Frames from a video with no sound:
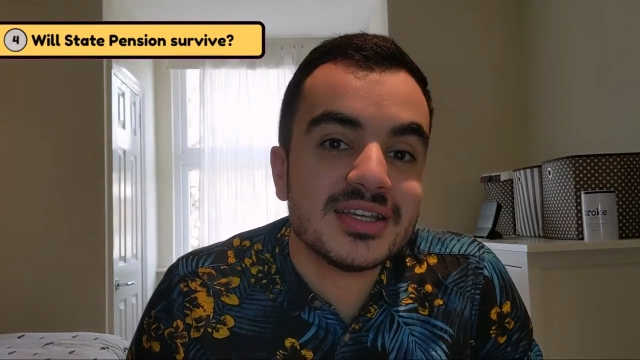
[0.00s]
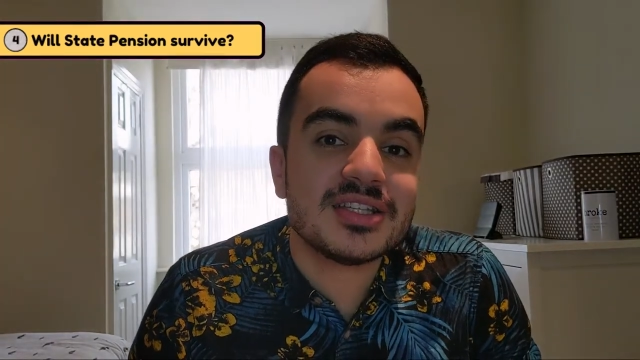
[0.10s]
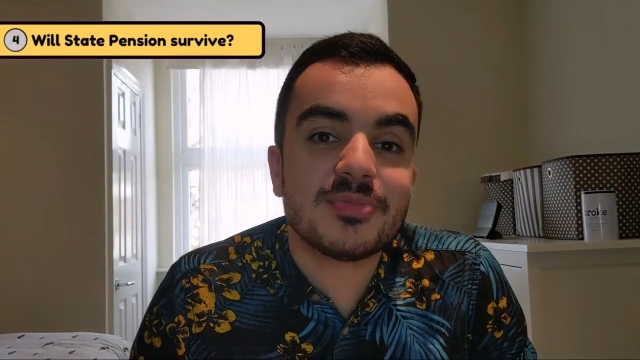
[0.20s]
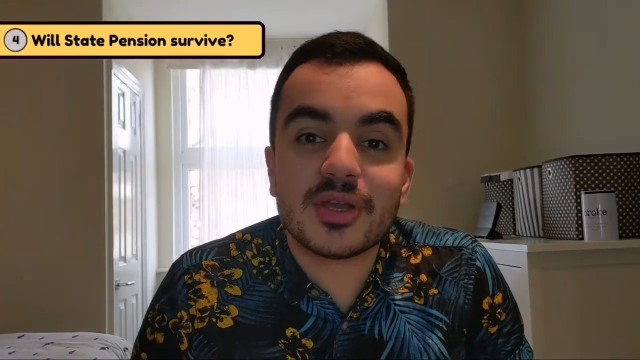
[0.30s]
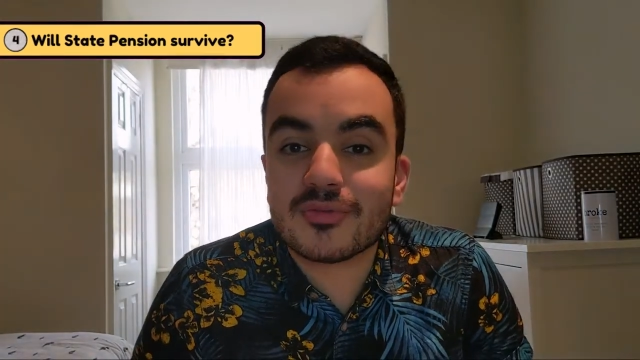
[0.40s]

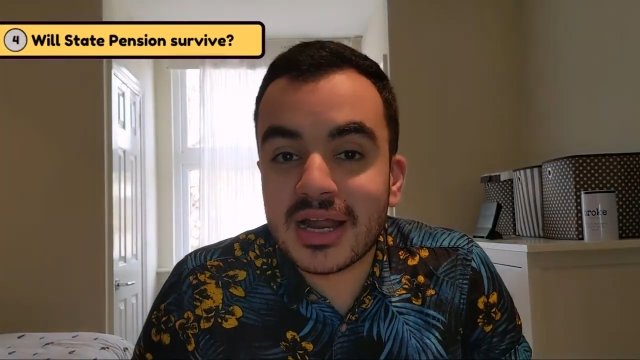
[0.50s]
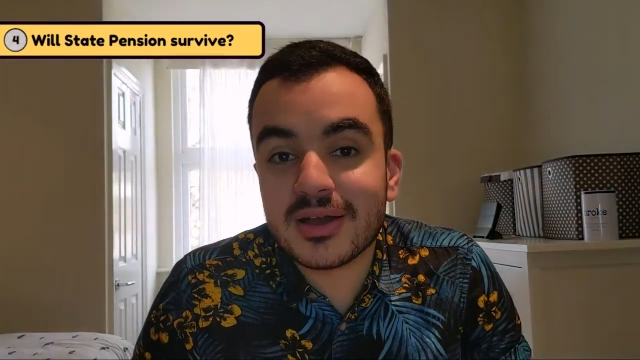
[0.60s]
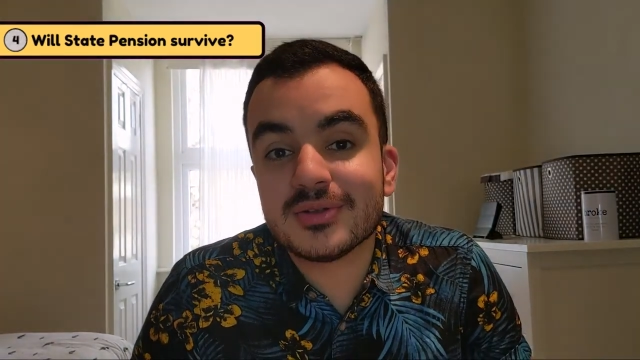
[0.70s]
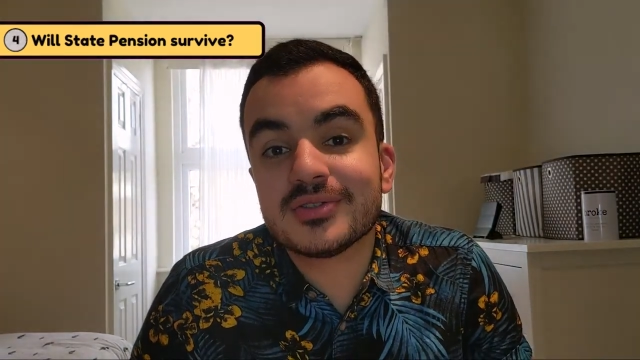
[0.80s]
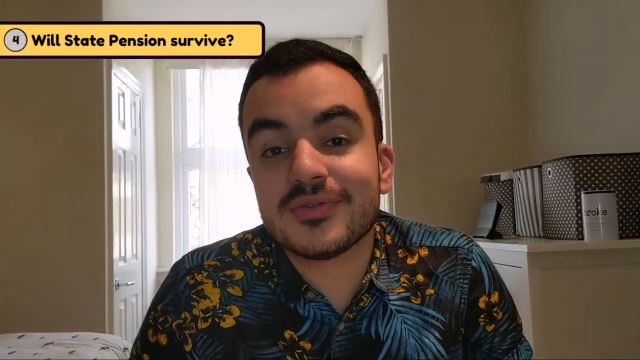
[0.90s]
to be
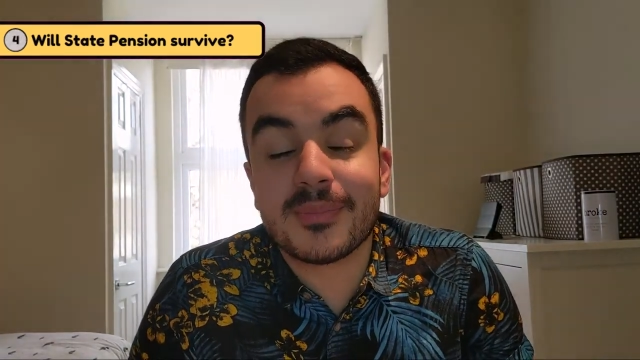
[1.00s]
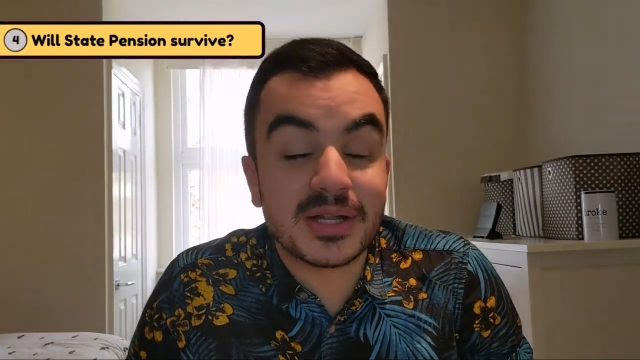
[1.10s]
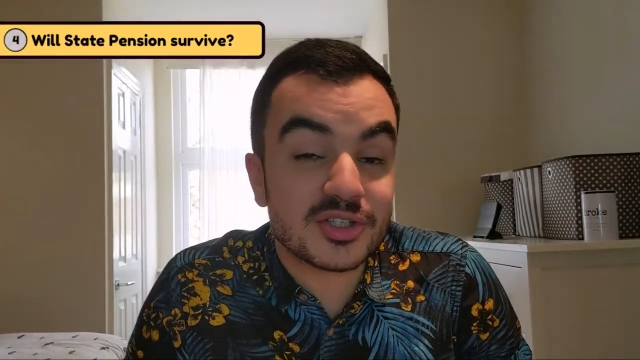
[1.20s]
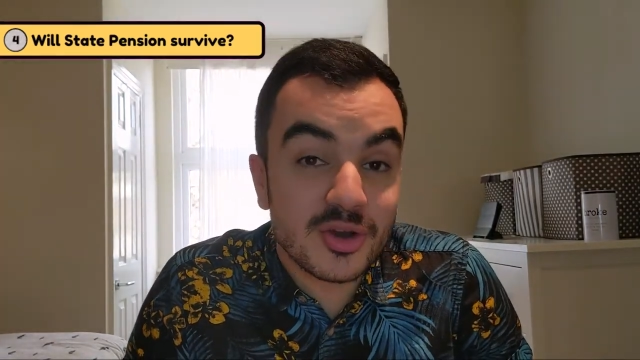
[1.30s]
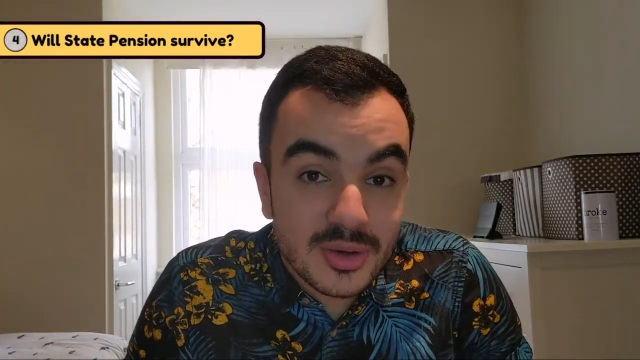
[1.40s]
around for
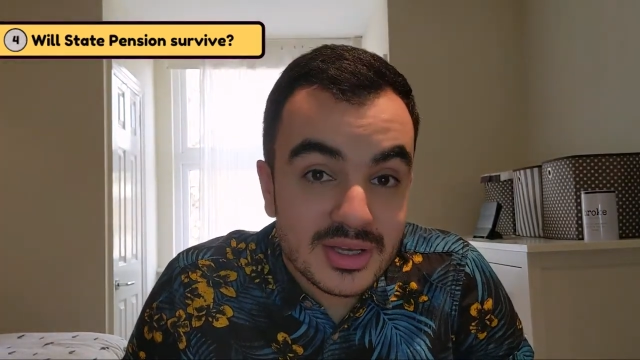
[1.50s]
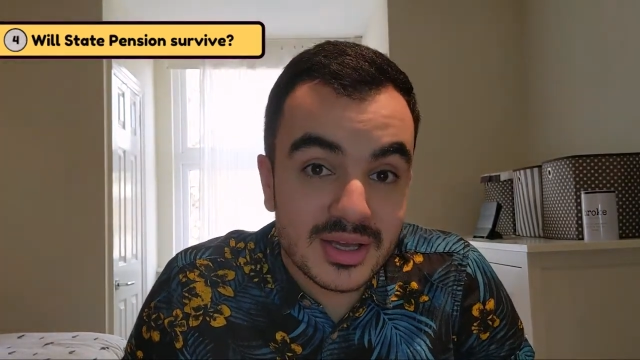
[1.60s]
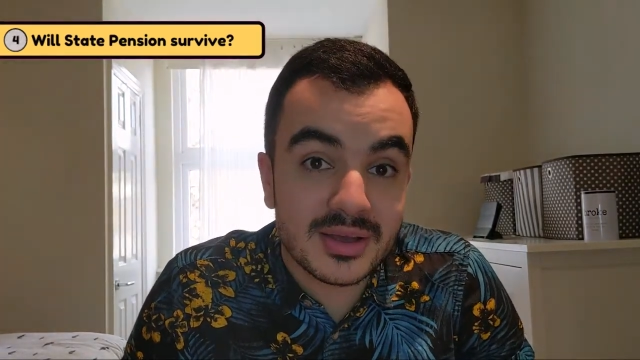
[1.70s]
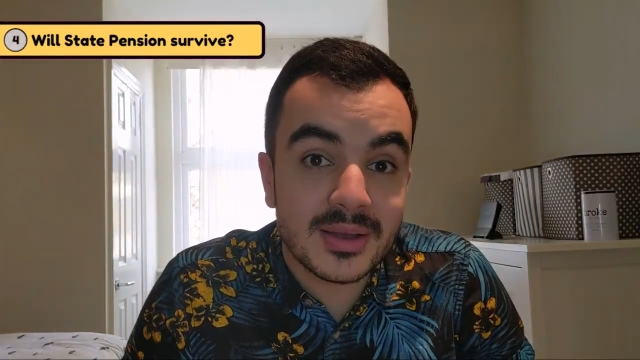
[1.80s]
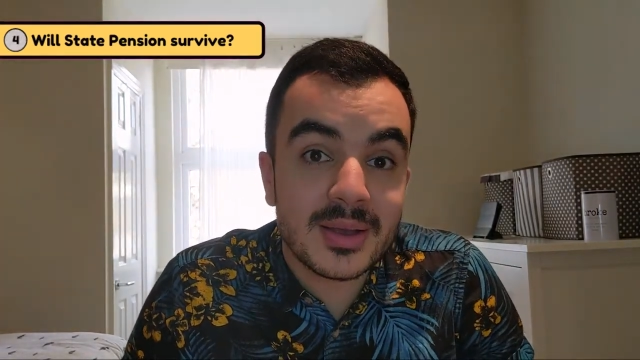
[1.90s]
much
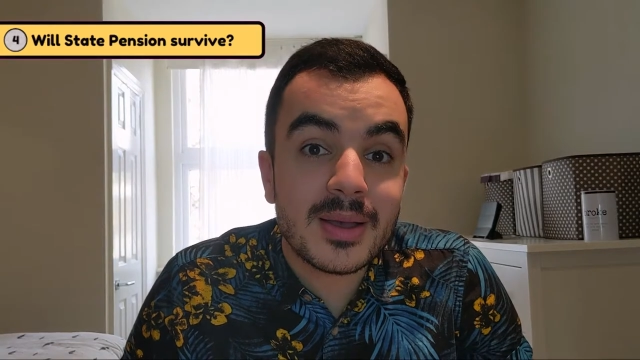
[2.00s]
longer,